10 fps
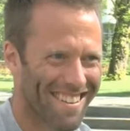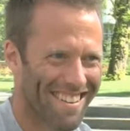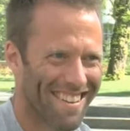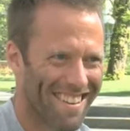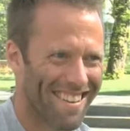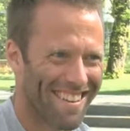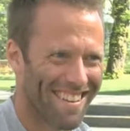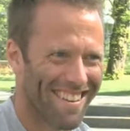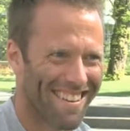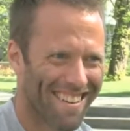I don't know
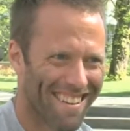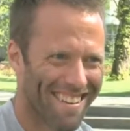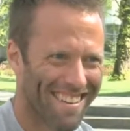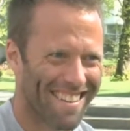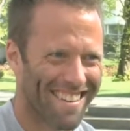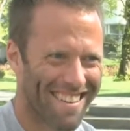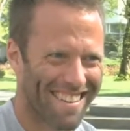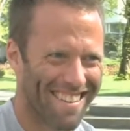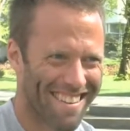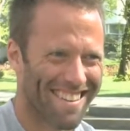because you are very
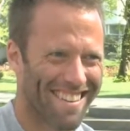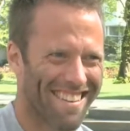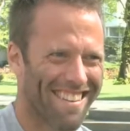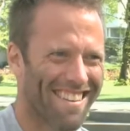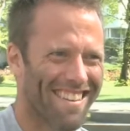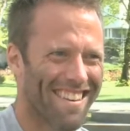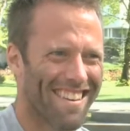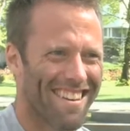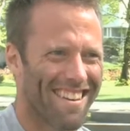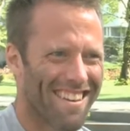good and uh, you
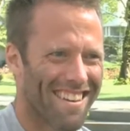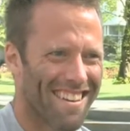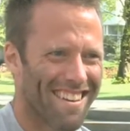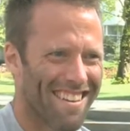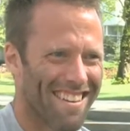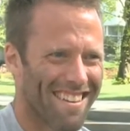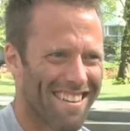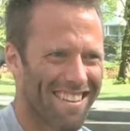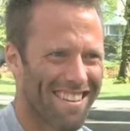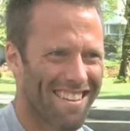spend a
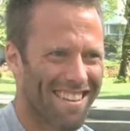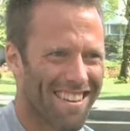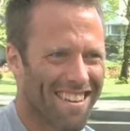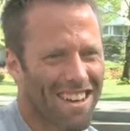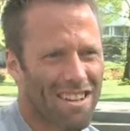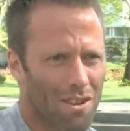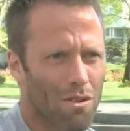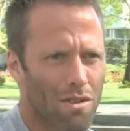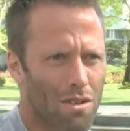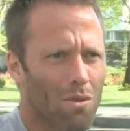lot of time and you no,
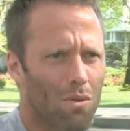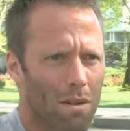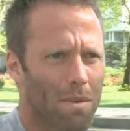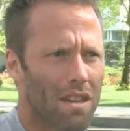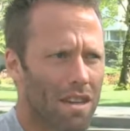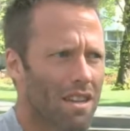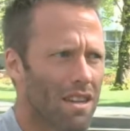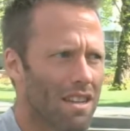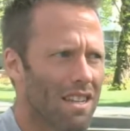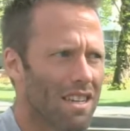talk we do. A lot. I mean, it,
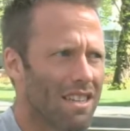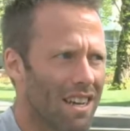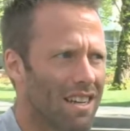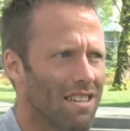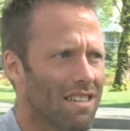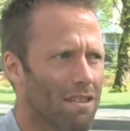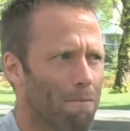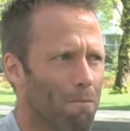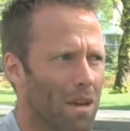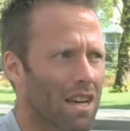it, it does
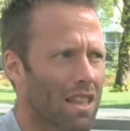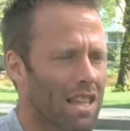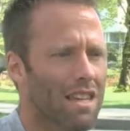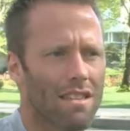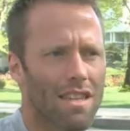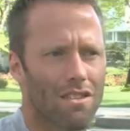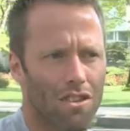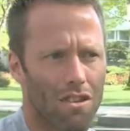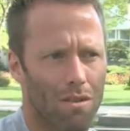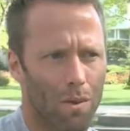make things
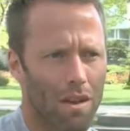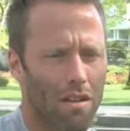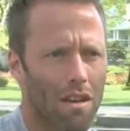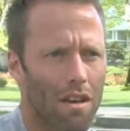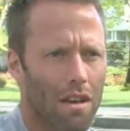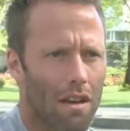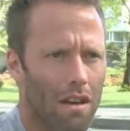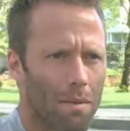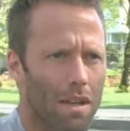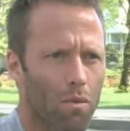easier. We,
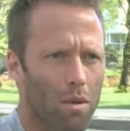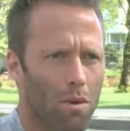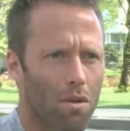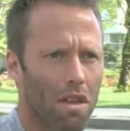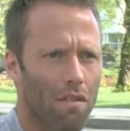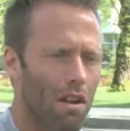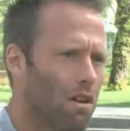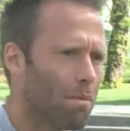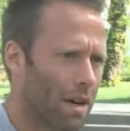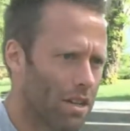I mean, we both have a
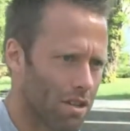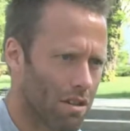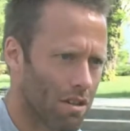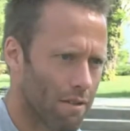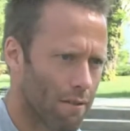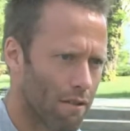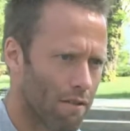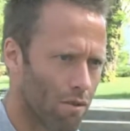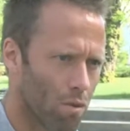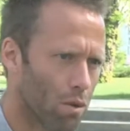lot of passion
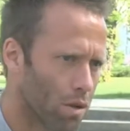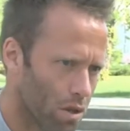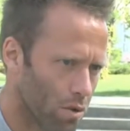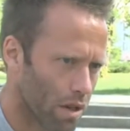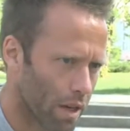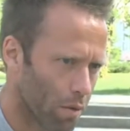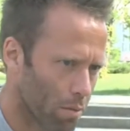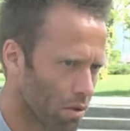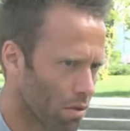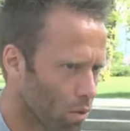for what we're doing, and we
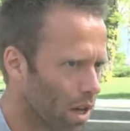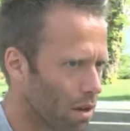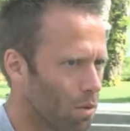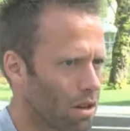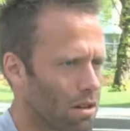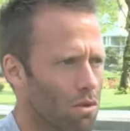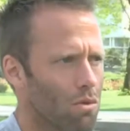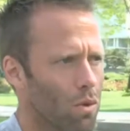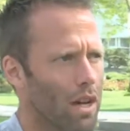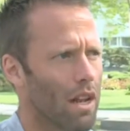both really want to do
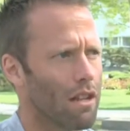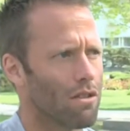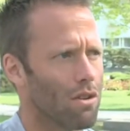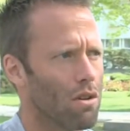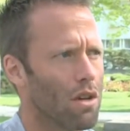well. So,